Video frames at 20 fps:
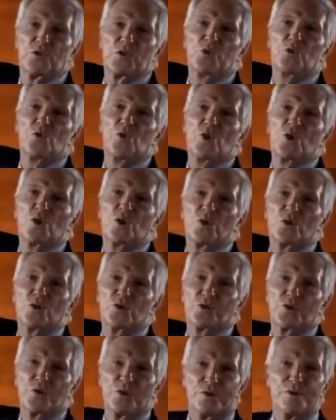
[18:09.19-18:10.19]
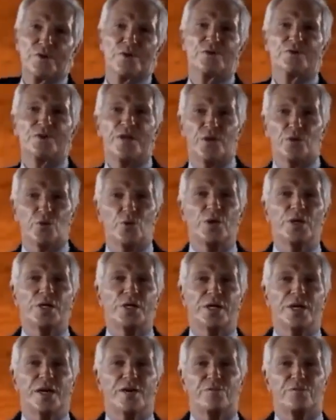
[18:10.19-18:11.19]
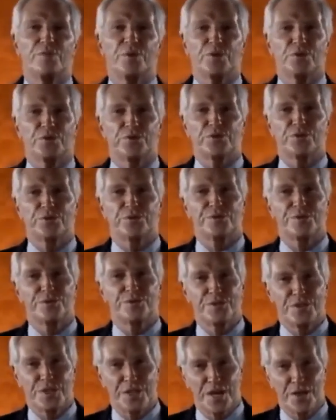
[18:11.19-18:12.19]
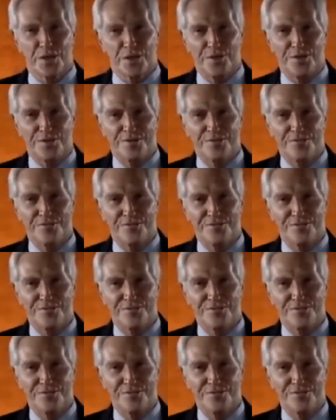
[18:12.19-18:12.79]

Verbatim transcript: over the new world that we have built together.